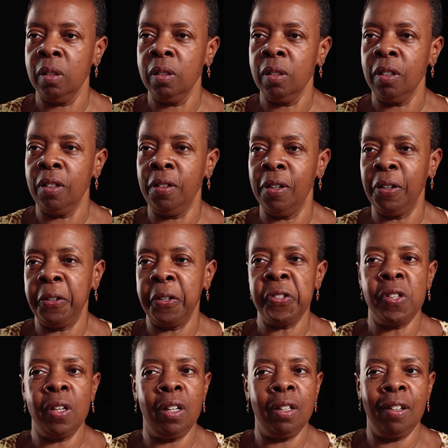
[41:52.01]
You know, you're
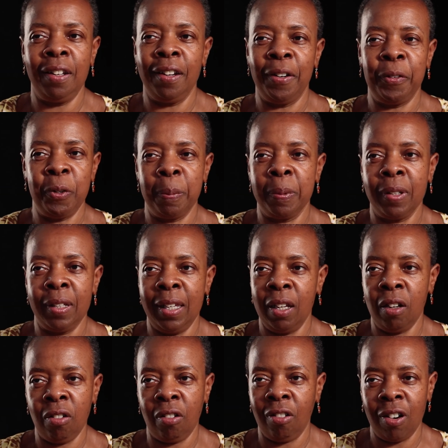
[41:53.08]
sitting there and you're playing
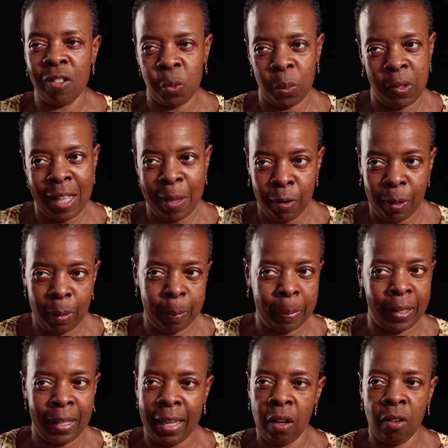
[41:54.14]
cards where they would be
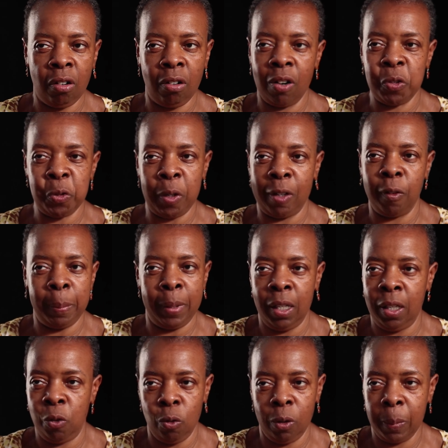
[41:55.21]
playing cards or they would be
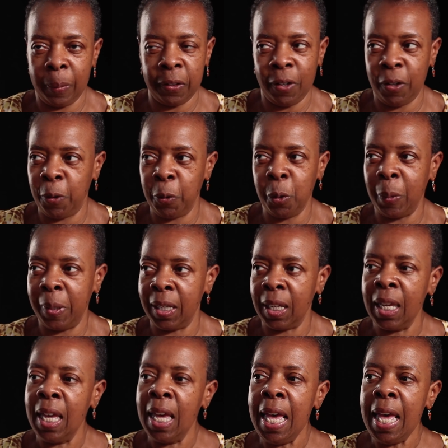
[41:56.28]
doing what they're doing,
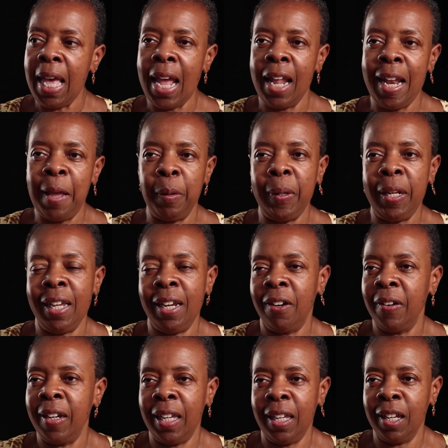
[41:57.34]
and they would
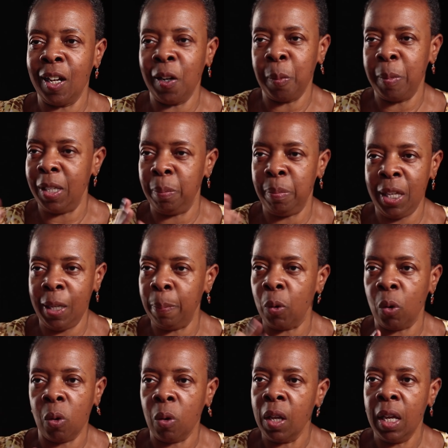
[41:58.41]
hear incoming
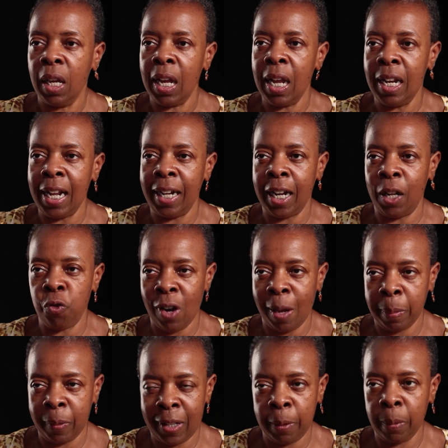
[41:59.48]
people and they had to drop
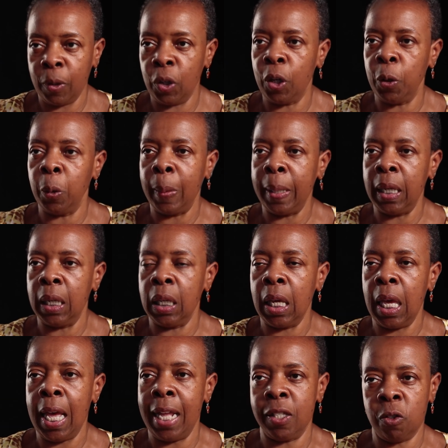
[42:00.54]
what they were doing
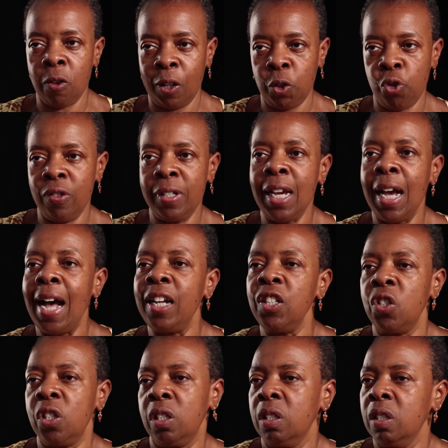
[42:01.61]
and start
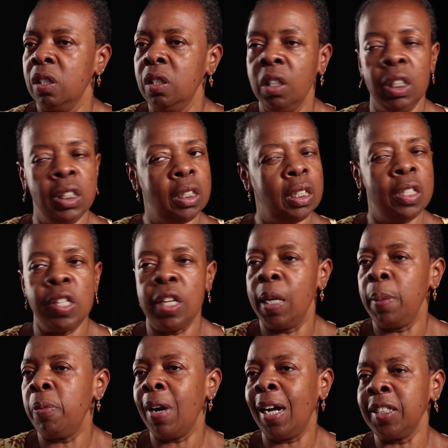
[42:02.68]
triaging. It's the same
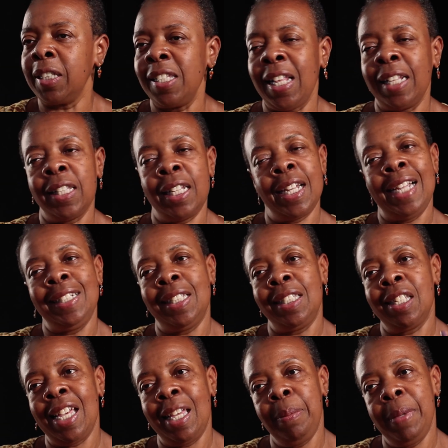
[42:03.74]
process as the cases
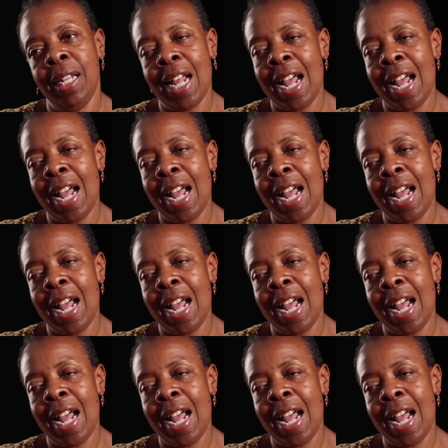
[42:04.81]
came in.